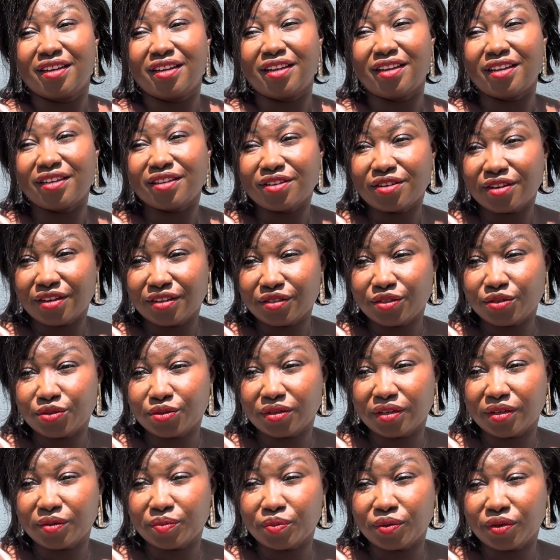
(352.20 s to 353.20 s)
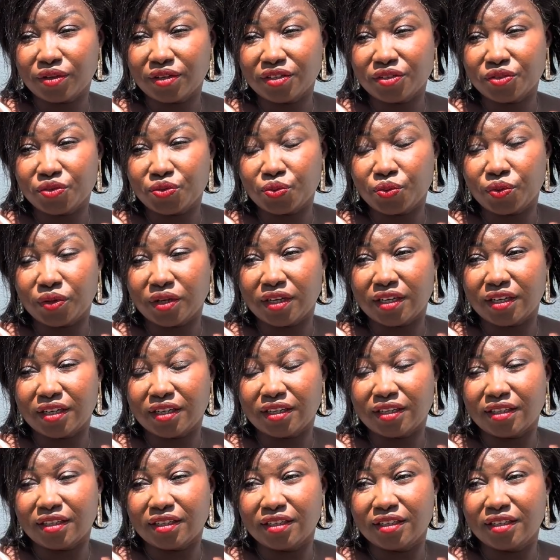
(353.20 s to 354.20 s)
it got to a point
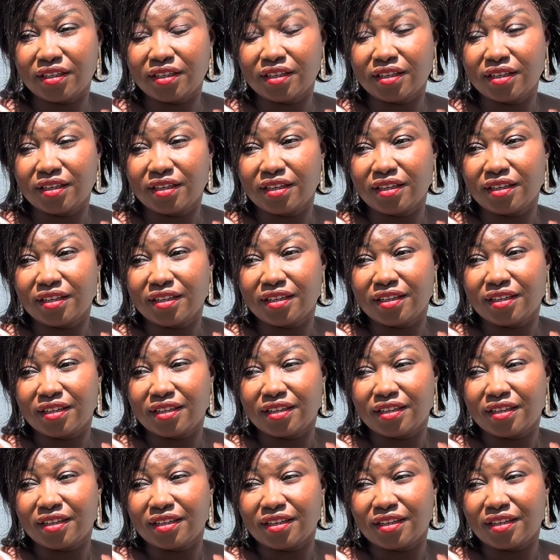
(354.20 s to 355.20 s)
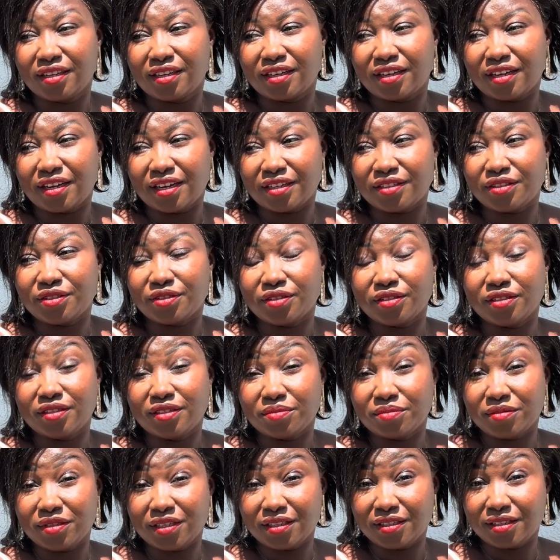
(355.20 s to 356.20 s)
where I told
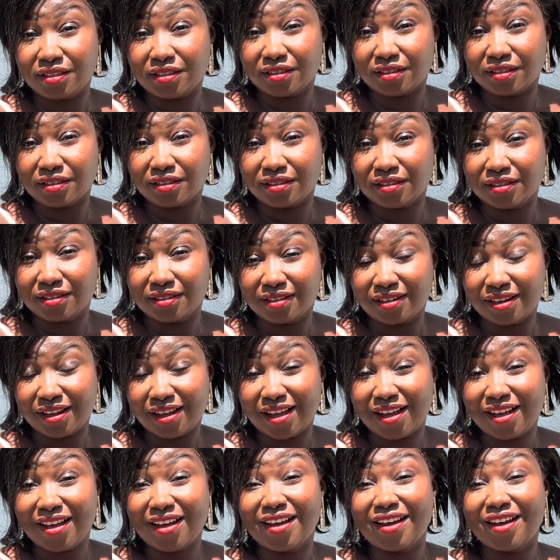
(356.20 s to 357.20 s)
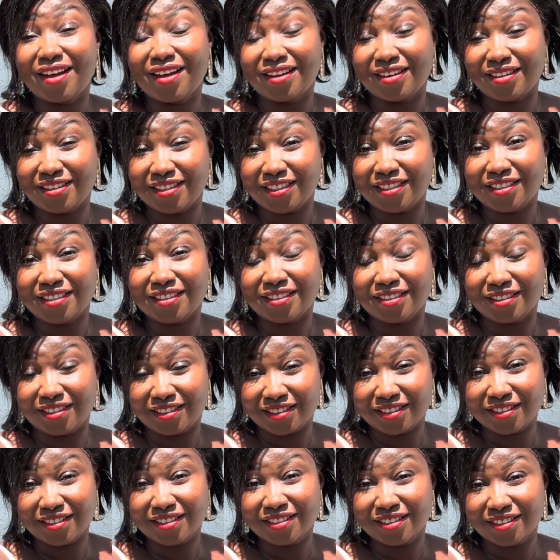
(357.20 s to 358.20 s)
him, listen, I need it.
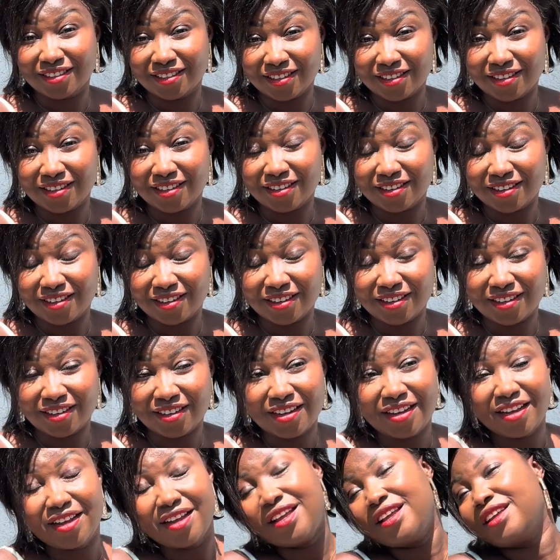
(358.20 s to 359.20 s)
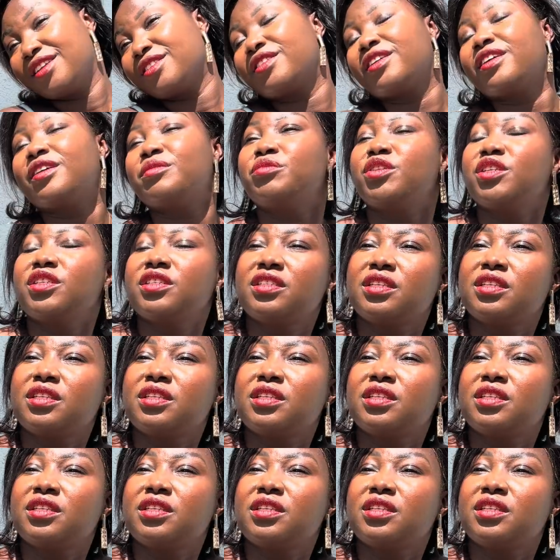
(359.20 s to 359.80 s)
So I'm not